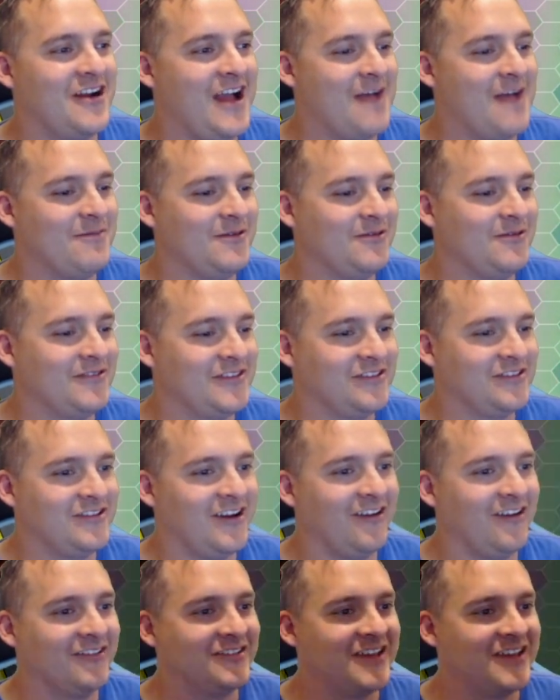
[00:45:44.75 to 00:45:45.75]
happy with the
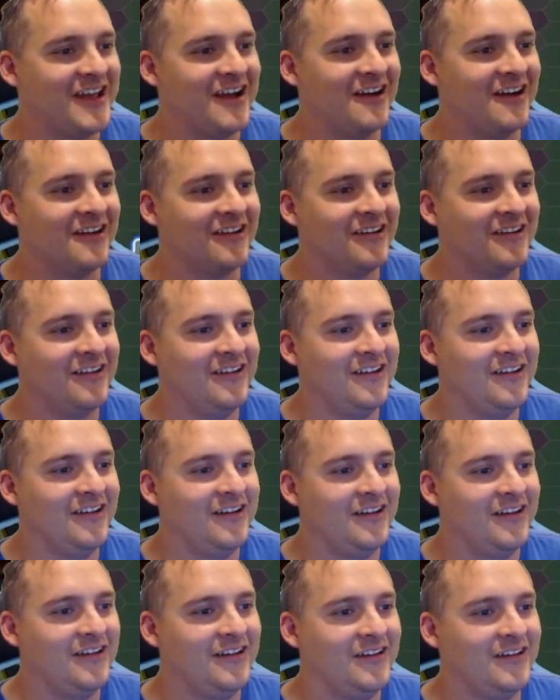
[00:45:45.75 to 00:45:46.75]
Cheren's Care.
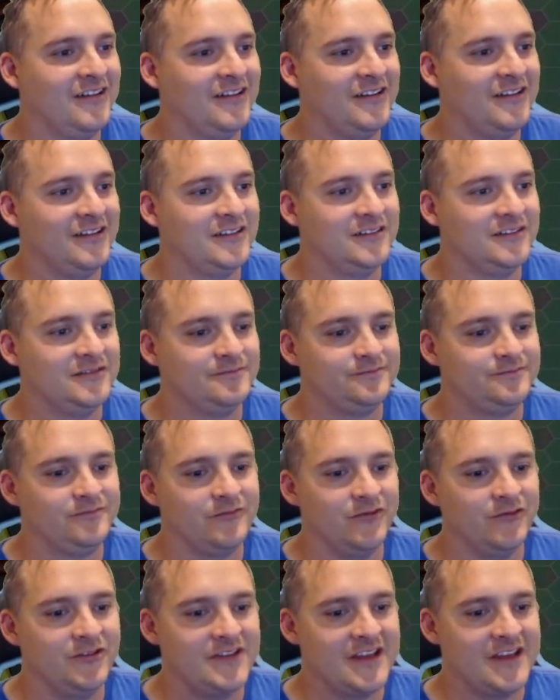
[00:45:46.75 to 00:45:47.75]

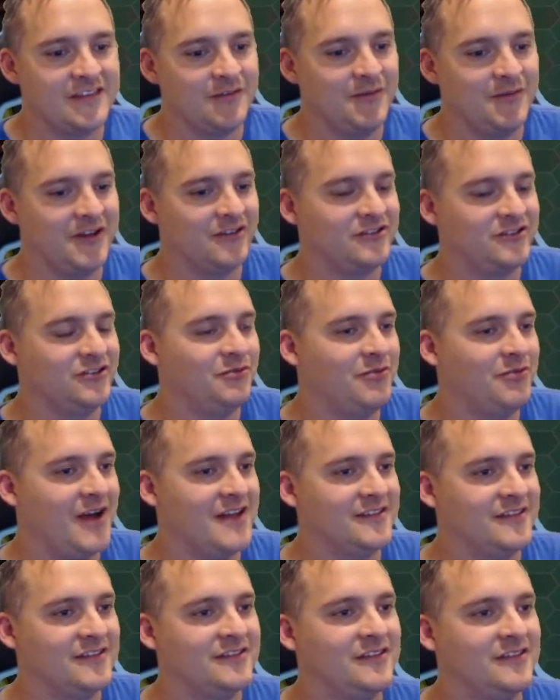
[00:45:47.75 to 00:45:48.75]
We'll take the middle 2
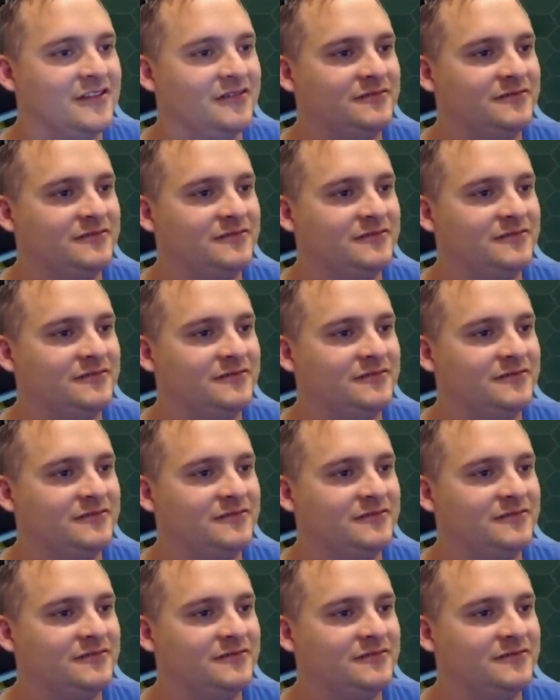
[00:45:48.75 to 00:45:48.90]
prizes.